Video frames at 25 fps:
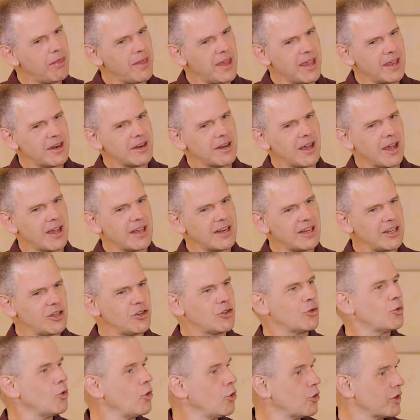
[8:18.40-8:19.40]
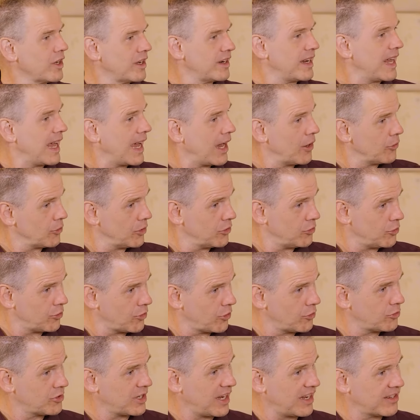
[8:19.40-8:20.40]
Then I need to look at how do I do
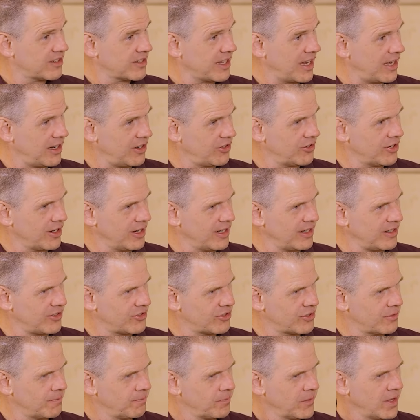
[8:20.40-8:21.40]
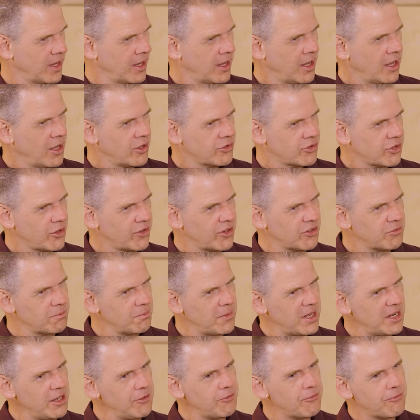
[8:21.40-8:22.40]
those cascading deletes. So there's
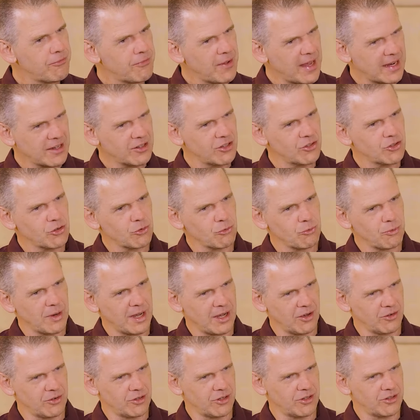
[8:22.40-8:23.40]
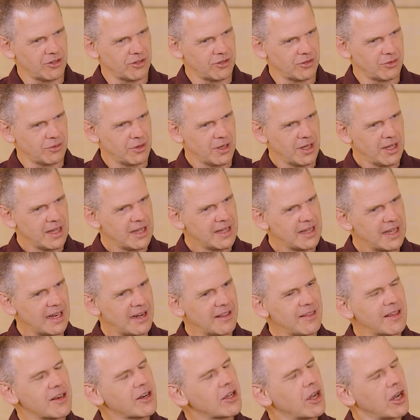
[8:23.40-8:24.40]
many factors around it.
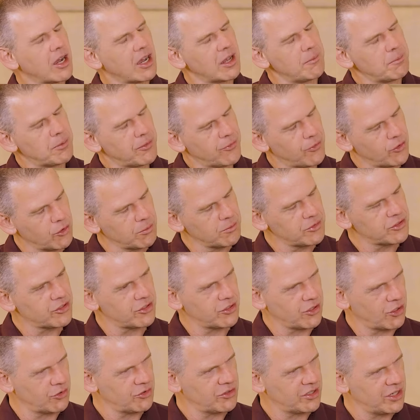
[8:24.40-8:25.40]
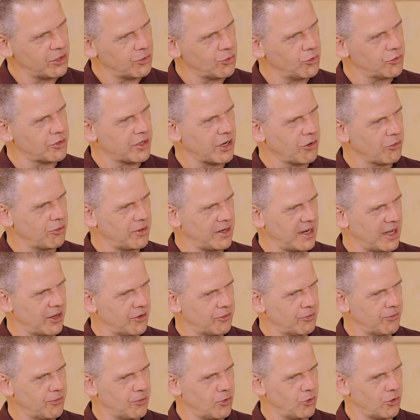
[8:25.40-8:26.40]
Getting that high performance that NoSQLs are
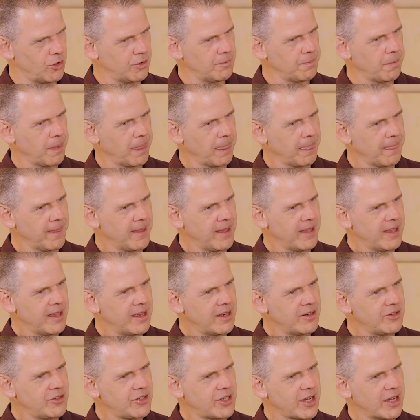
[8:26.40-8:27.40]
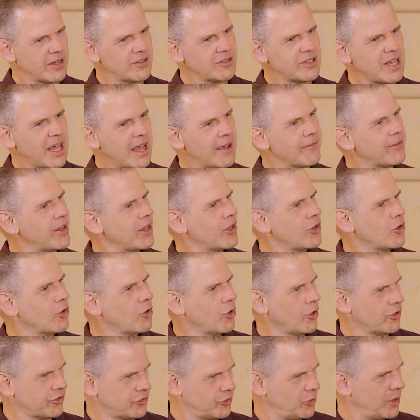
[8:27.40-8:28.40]
renowned for does have a
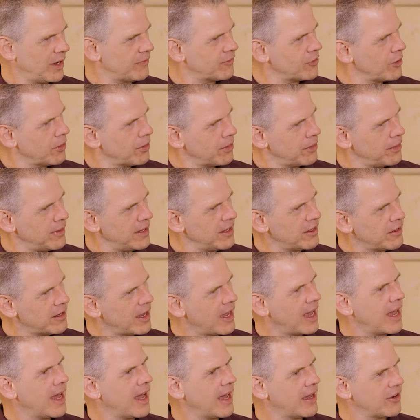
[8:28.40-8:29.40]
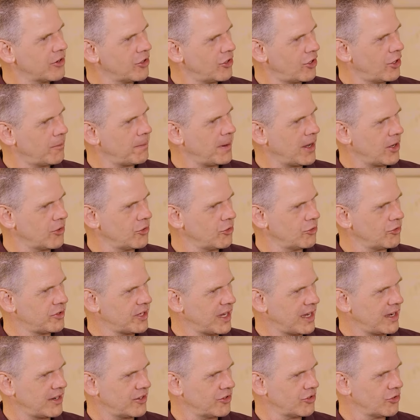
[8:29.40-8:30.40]
cost. You have to think harder about your
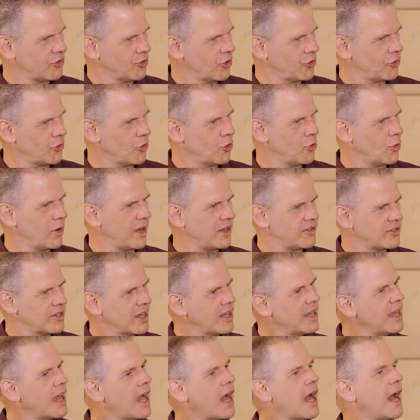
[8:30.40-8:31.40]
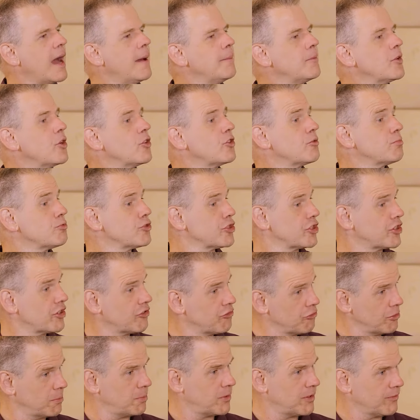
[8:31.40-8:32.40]
data. It's not always, I'm going to
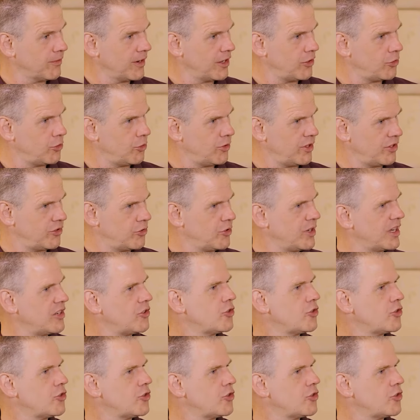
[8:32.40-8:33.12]
prescriptively do this.